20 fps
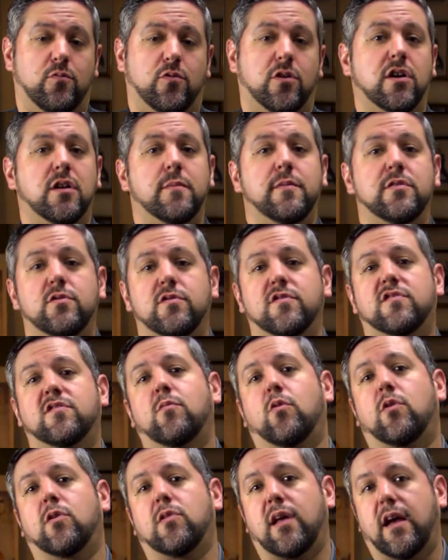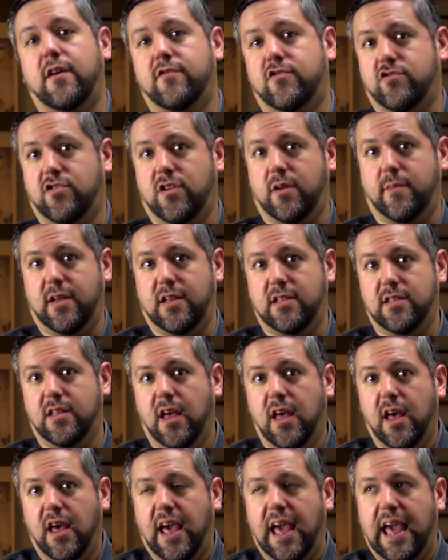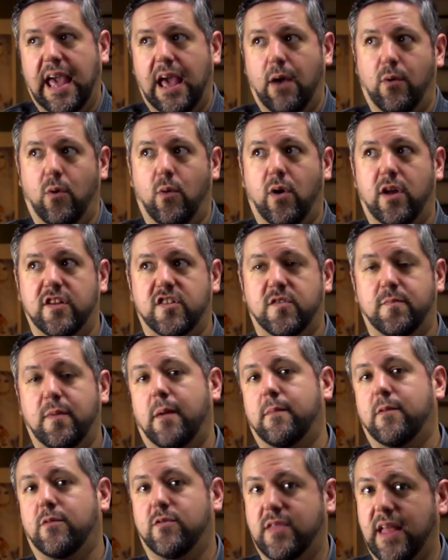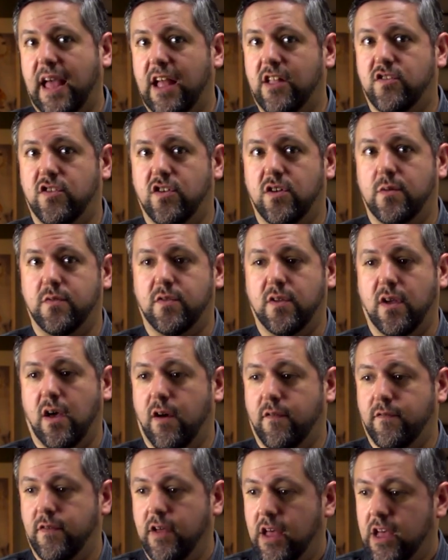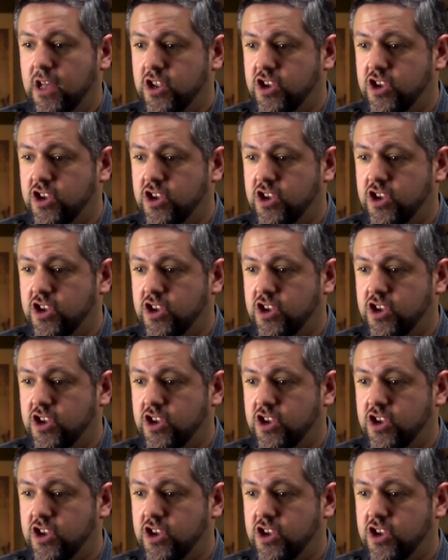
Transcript: We're going to be doing some more live streaming, and we want to experiment with that in terms of